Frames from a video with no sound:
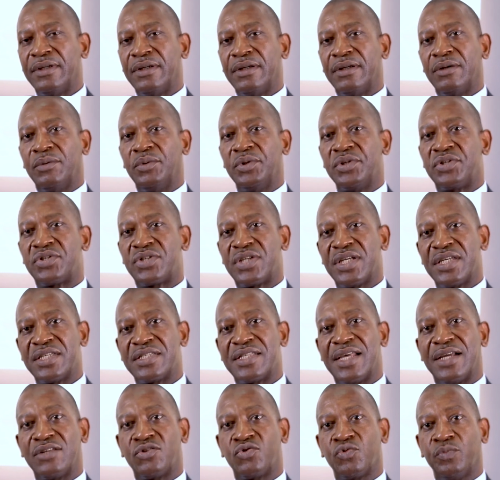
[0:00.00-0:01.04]
which says
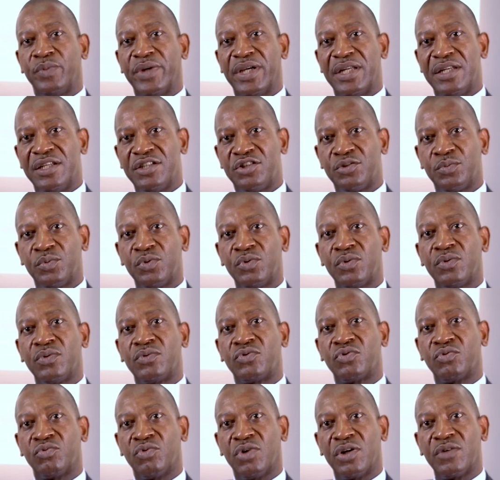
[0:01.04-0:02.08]
that to be eligible
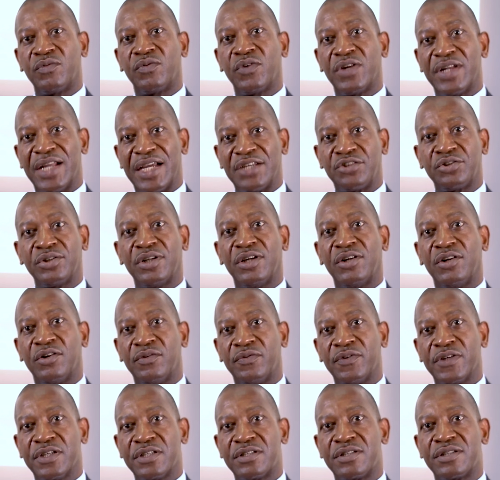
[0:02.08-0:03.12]
to run for national
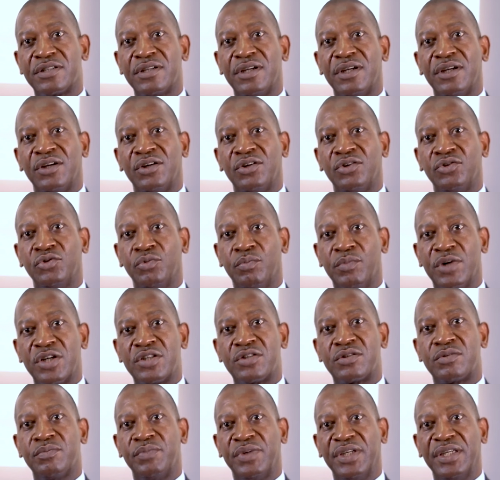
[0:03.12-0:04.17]
office, you
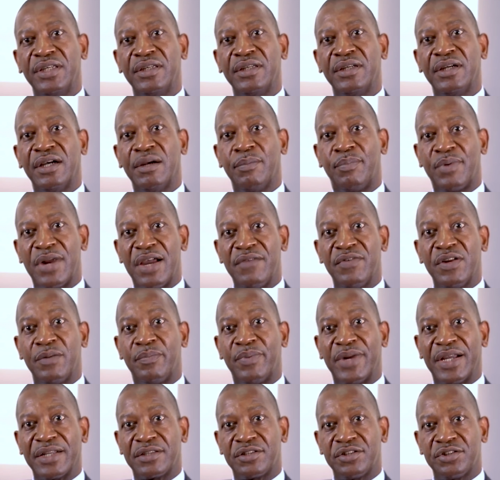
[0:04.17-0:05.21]
must be a private
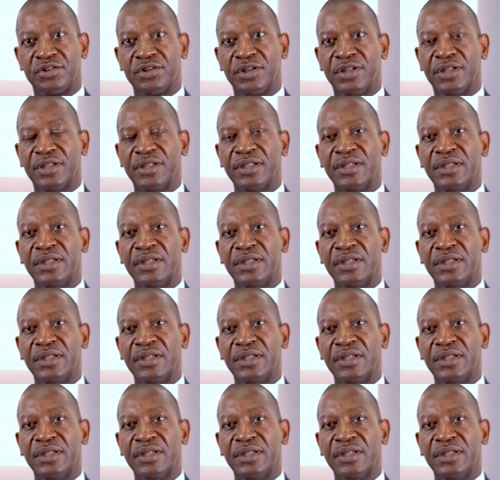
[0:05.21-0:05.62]
practitioner.